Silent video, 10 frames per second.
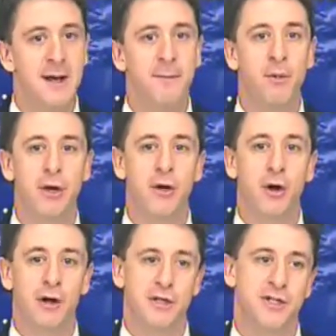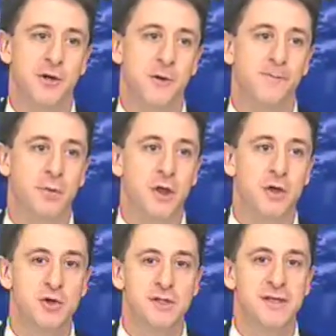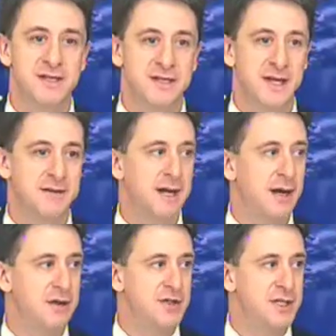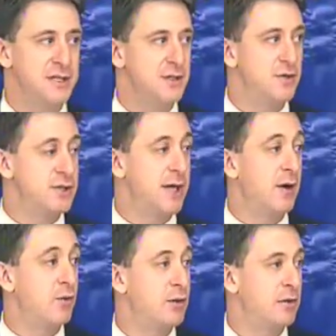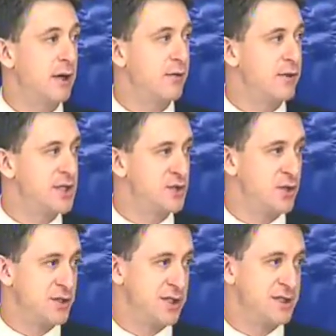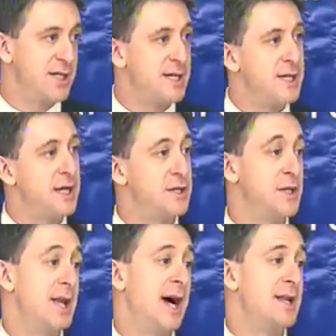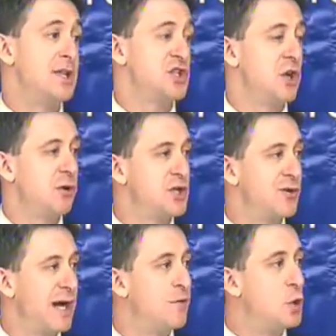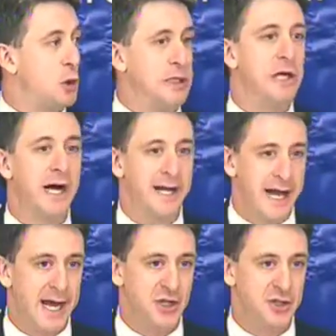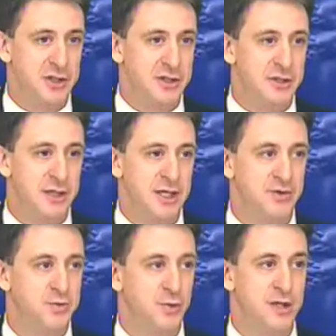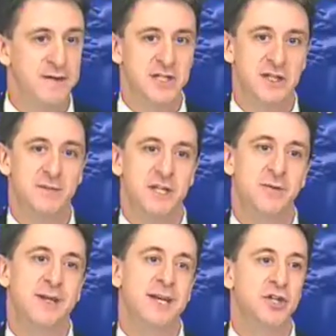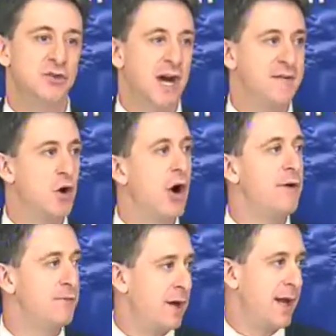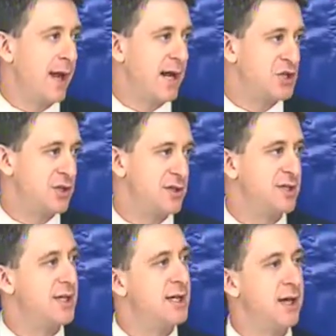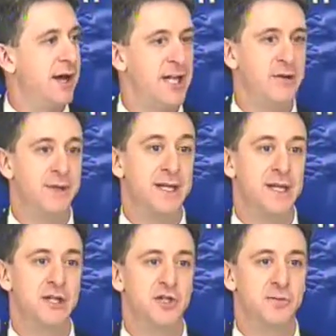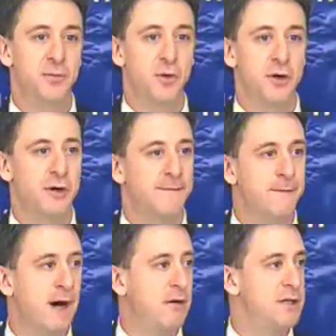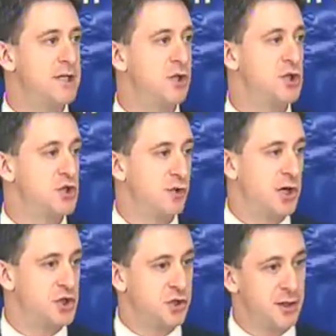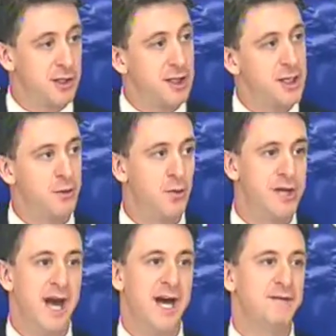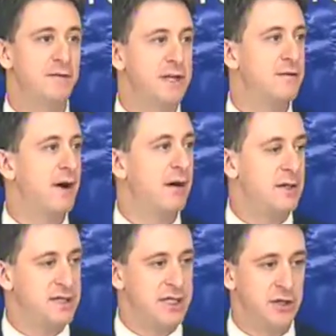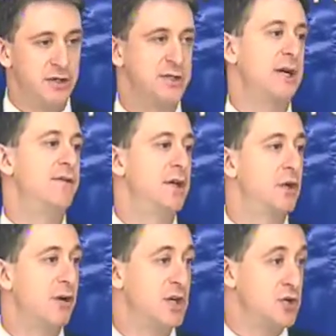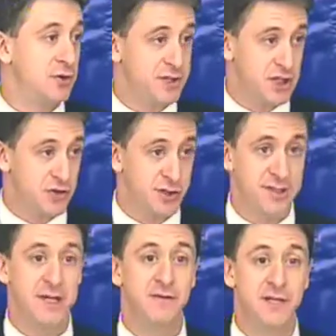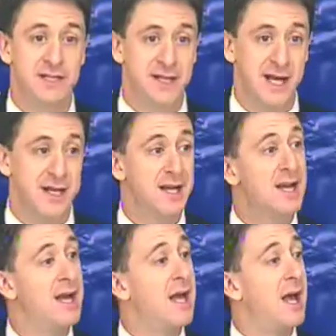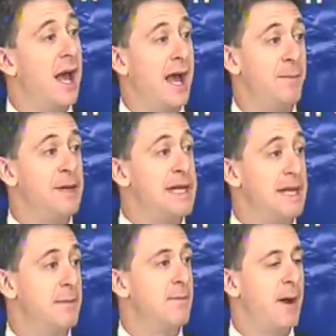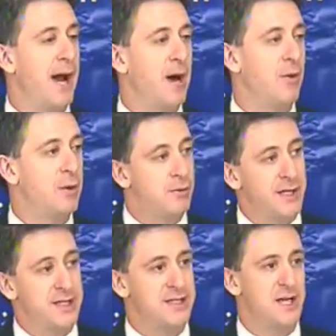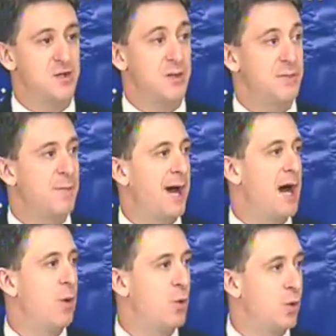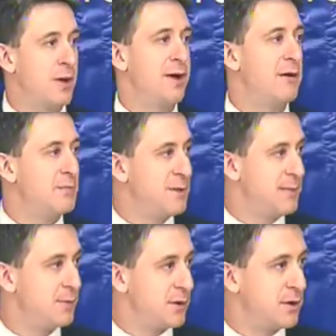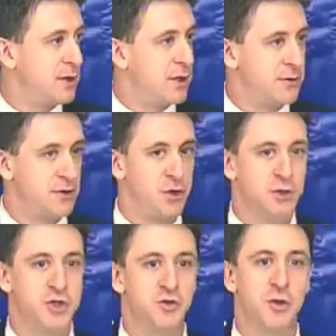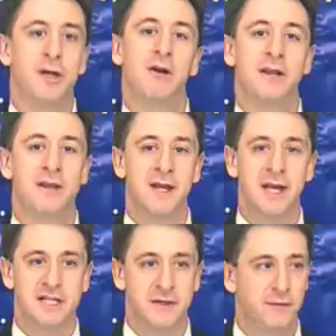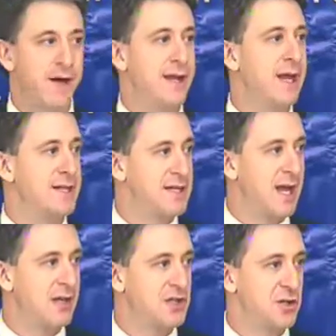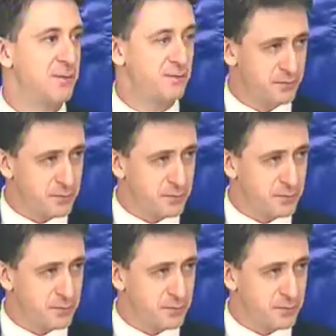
But we are also using these technologies and using our online resources to not necessarily drive online actions, as was previously, but to begin driving offline actions and to begin to support a volunteer structure where we have lead volunteers in every congressional district in every state, and begin empowering, what we like to say is we empower ordinary people to do extraordinary things in the fight against cancer.